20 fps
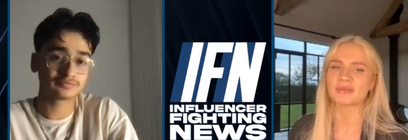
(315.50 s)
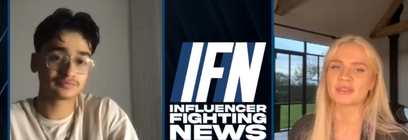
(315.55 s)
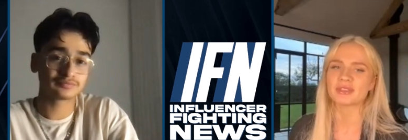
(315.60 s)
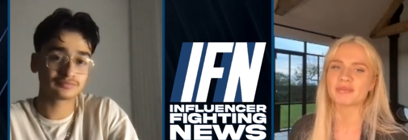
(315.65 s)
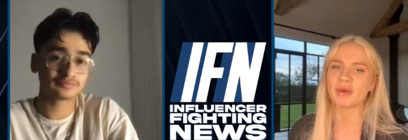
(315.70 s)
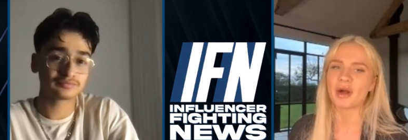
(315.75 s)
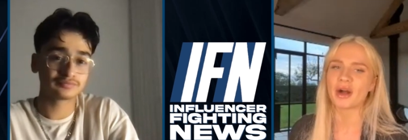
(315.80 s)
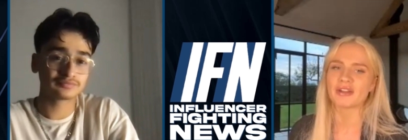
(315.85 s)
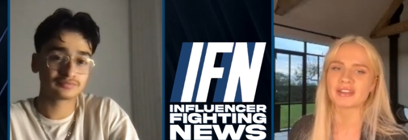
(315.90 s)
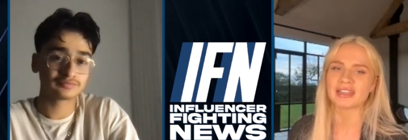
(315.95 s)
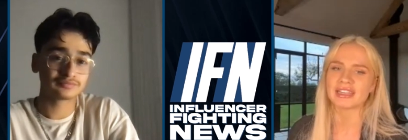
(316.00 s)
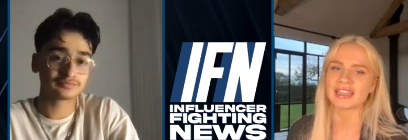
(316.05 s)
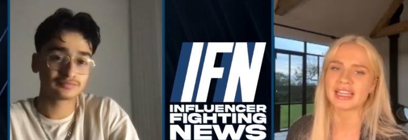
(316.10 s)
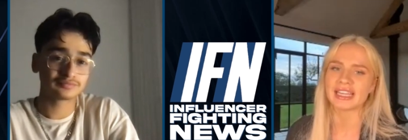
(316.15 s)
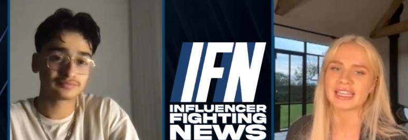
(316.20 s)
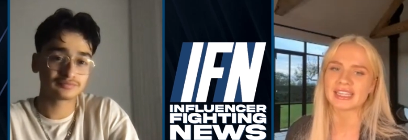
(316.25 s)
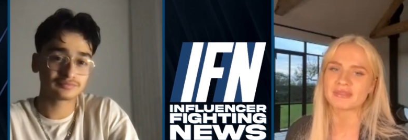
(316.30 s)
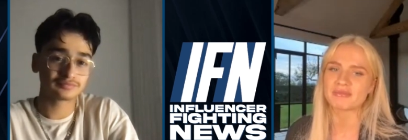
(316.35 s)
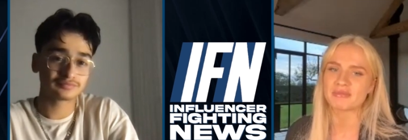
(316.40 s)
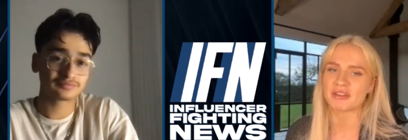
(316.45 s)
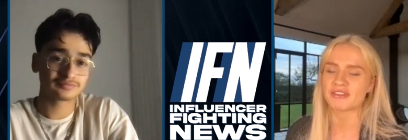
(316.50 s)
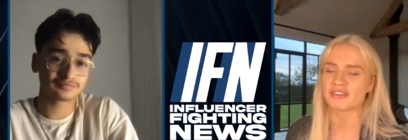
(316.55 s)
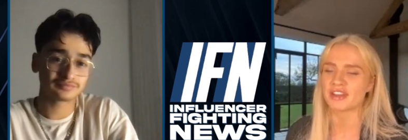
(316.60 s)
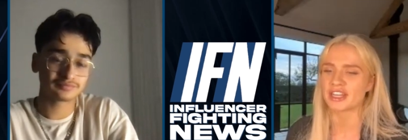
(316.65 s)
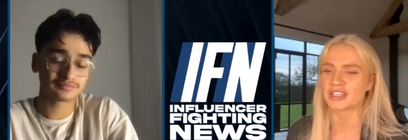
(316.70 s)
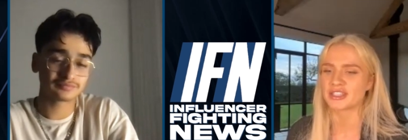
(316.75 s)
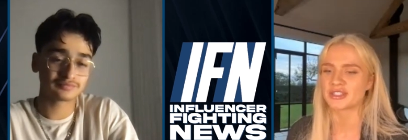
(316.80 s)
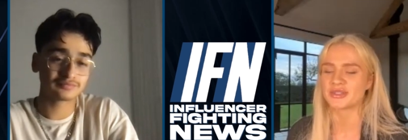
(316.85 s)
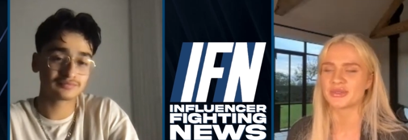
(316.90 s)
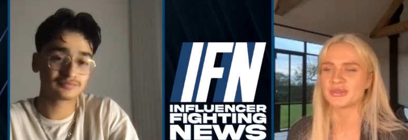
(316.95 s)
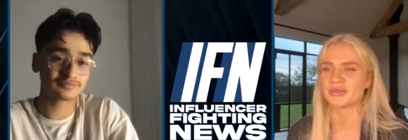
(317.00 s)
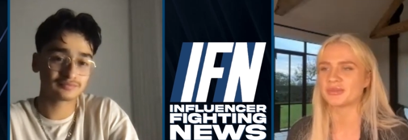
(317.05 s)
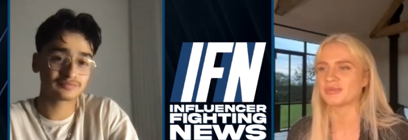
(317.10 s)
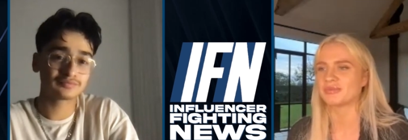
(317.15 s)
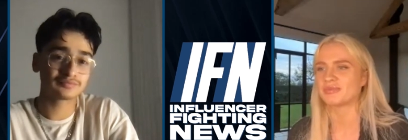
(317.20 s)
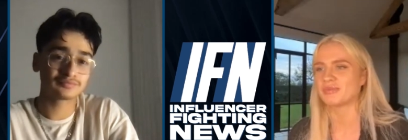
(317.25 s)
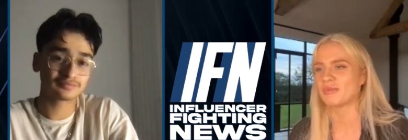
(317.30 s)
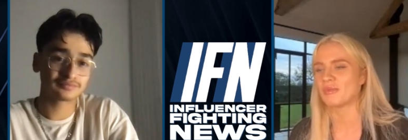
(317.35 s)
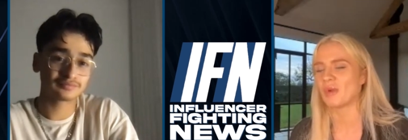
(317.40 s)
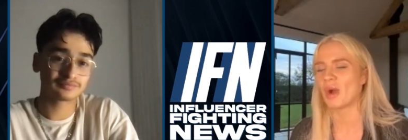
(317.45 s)
Speaker 1: sparring like professional
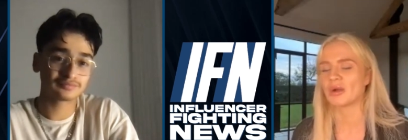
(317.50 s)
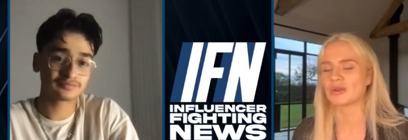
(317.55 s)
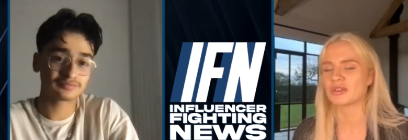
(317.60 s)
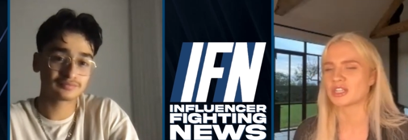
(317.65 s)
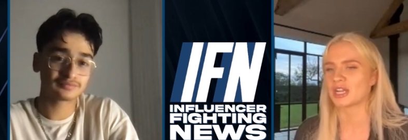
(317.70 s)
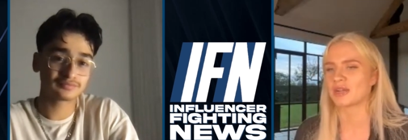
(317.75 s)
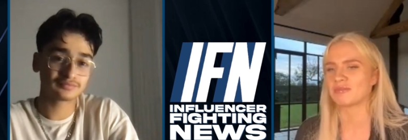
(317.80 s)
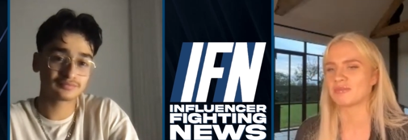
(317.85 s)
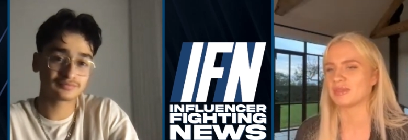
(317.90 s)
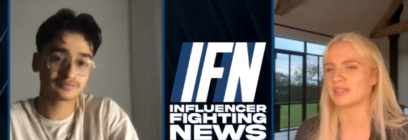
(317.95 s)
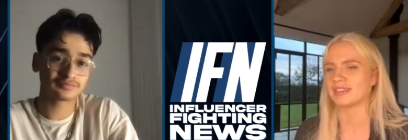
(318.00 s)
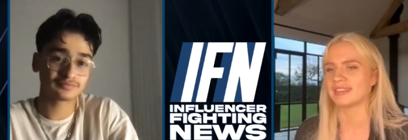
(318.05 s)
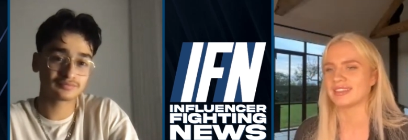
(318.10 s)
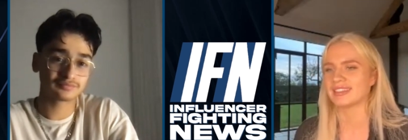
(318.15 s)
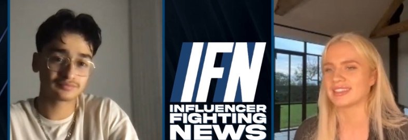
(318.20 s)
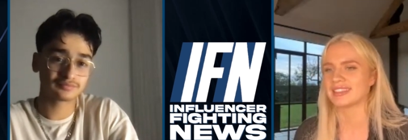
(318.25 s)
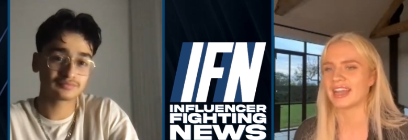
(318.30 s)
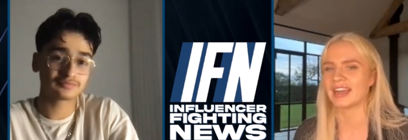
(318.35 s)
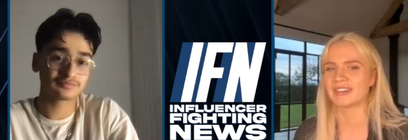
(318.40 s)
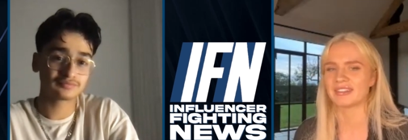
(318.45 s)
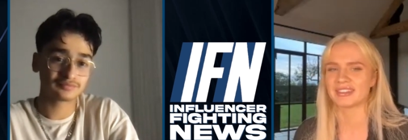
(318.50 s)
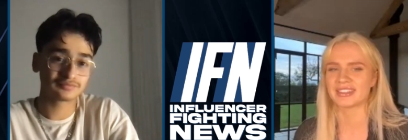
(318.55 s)
world champions now,